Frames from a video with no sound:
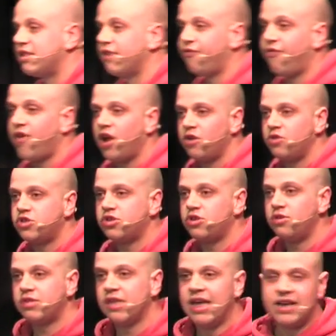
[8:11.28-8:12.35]
have followed
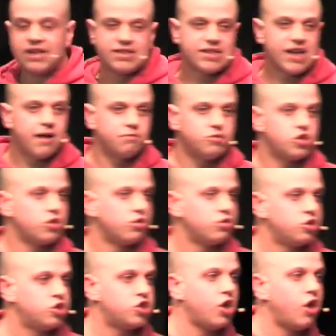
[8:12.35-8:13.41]
suit. Samsung,
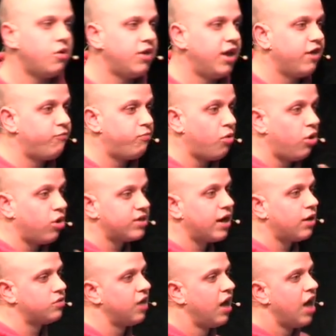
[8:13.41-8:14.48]
Sony have brought
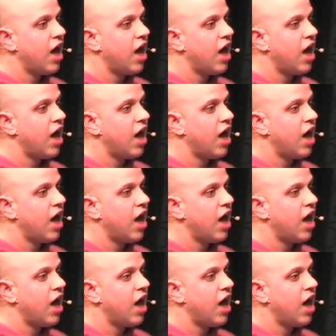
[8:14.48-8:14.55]
out